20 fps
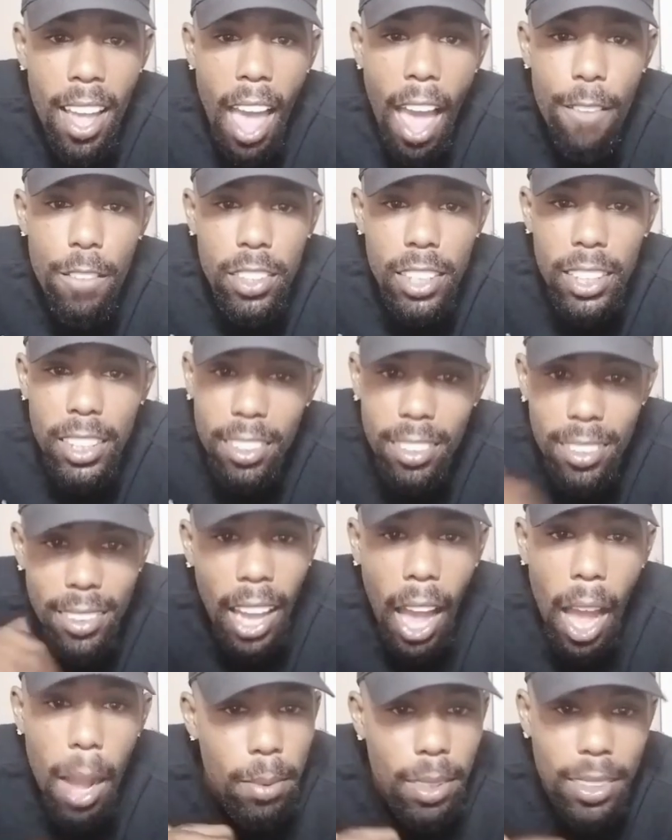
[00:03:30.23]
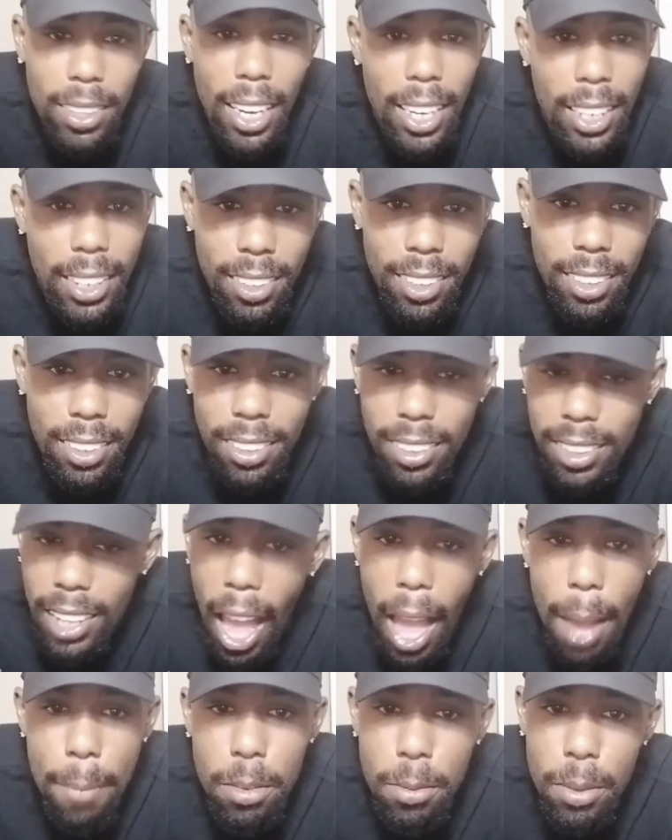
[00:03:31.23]
Everything, because time does not exist.
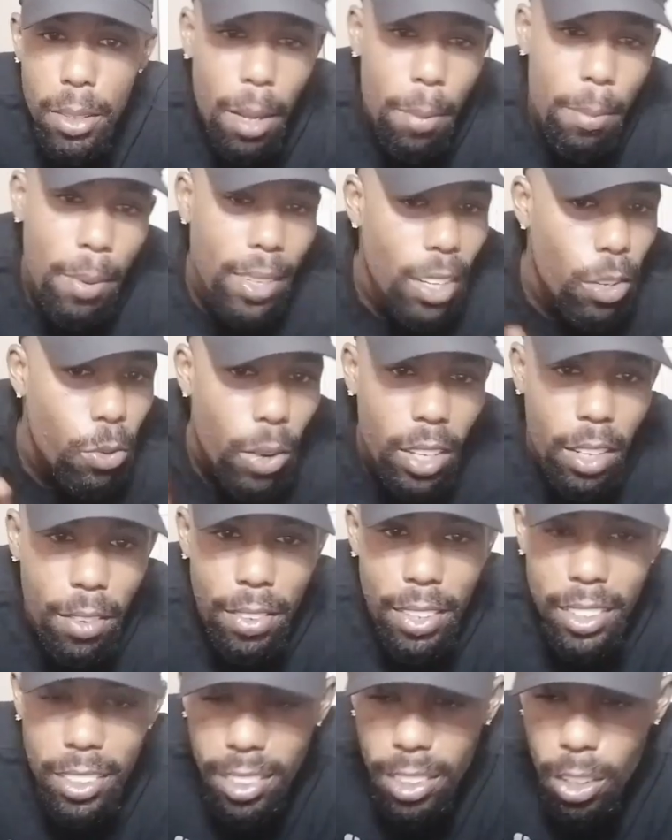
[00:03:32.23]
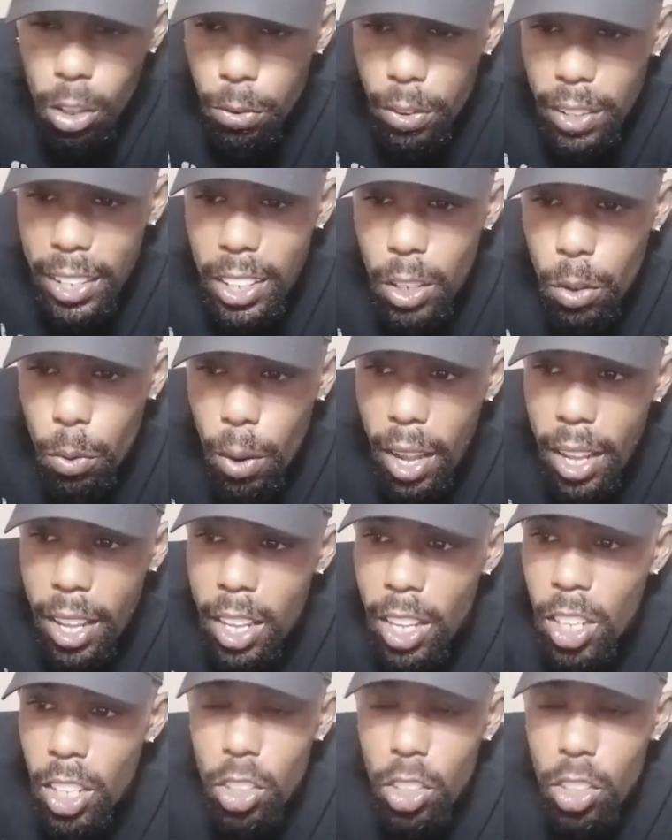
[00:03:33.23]
Time is becoming irrelevant in itself anyway.